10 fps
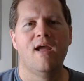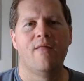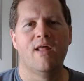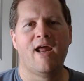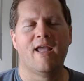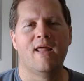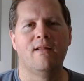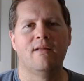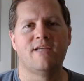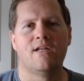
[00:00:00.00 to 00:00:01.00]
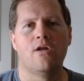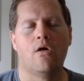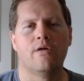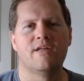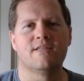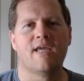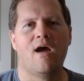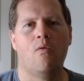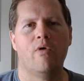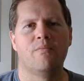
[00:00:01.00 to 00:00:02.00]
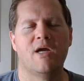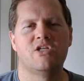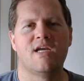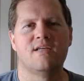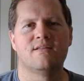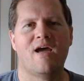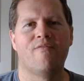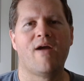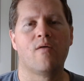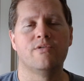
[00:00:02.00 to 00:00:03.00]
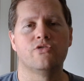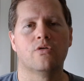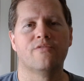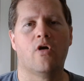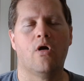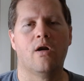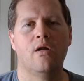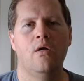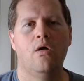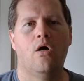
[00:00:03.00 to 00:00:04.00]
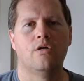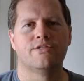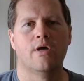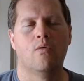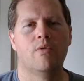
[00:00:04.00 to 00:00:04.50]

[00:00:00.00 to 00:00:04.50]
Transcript: and then I get a $10 discount with my Chase Sapphire Reserve card also,